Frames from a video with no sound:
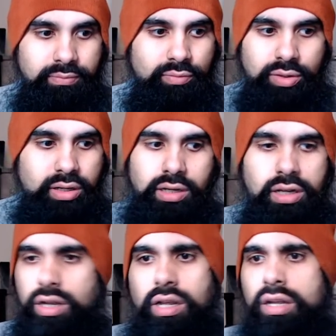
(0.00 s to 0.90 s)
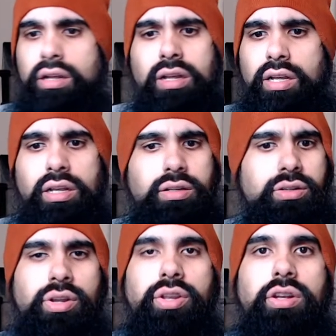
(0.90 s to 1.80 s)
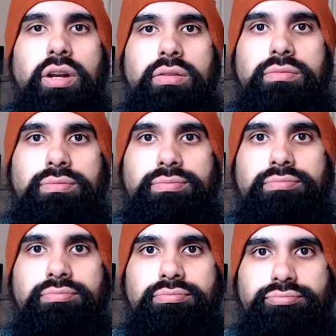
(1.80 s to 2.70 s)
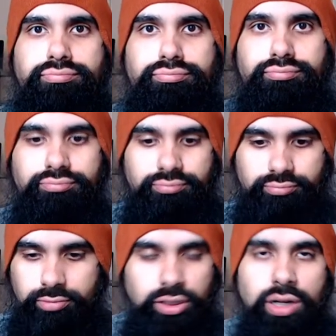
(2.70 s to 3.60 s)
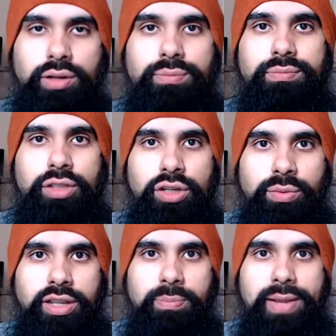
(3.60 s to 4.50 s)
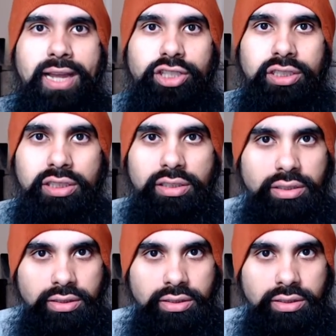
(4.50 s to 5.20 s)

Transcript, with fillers: Uh, no, you don't. You don't. Do you know what compassion is?